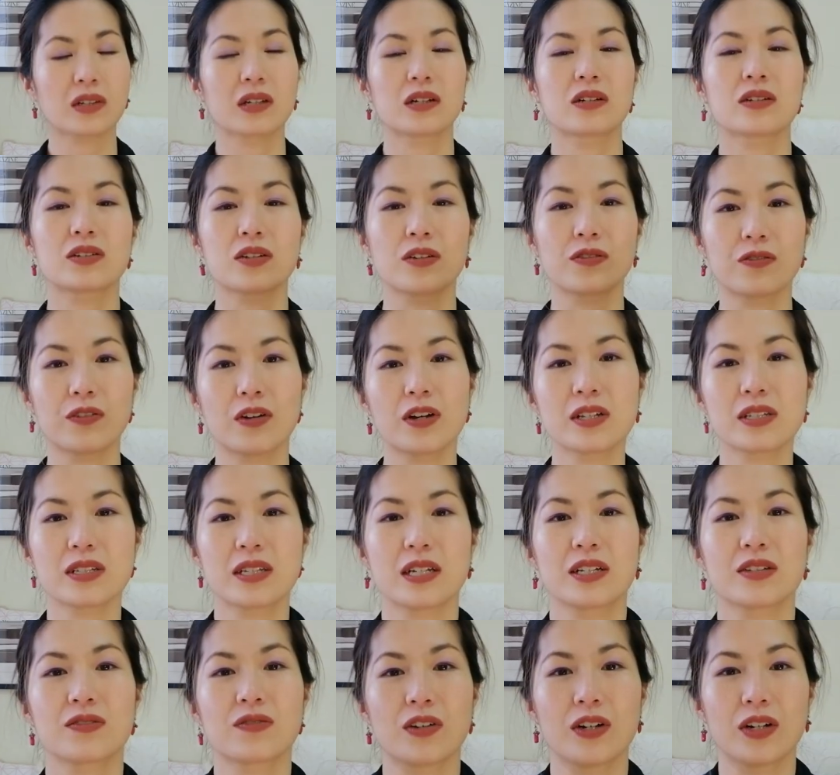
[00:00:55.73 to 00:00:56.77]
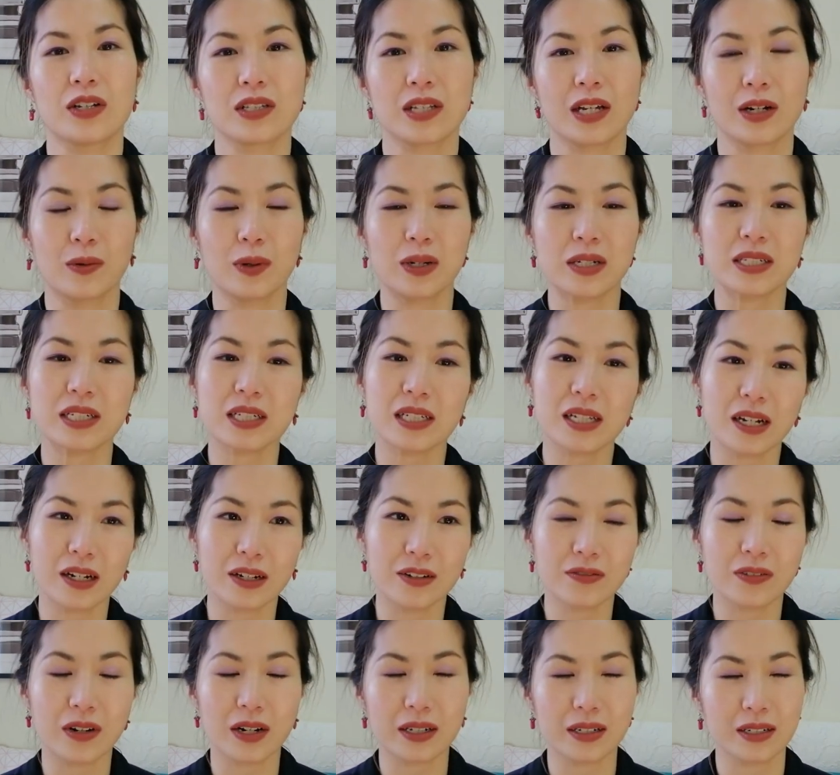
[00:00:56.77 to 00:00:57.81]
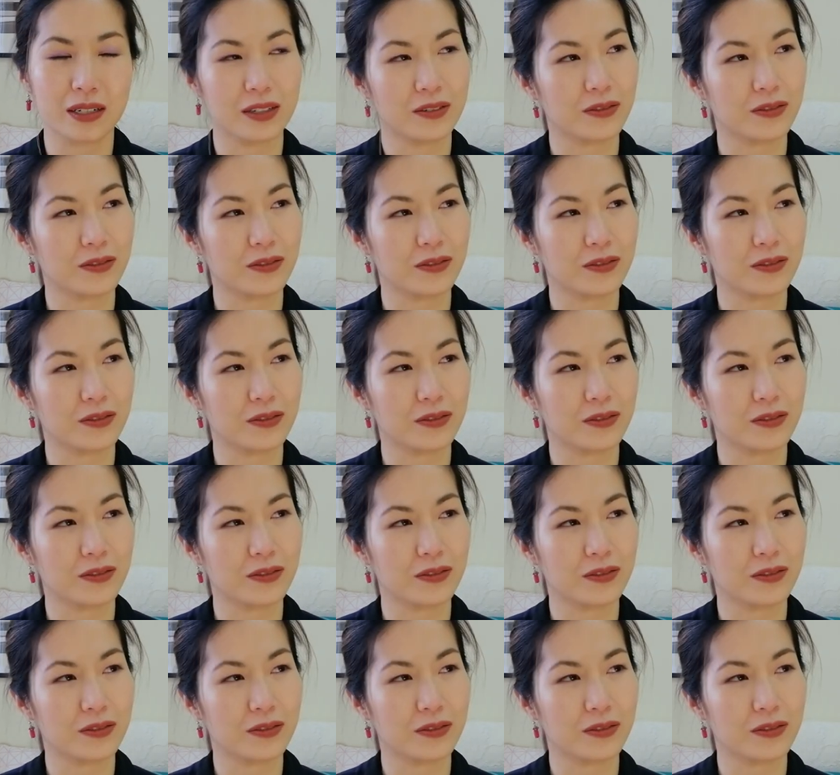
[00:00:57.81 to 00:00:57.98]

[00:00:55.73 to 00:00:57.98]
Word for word: So first things first, I want to clarify the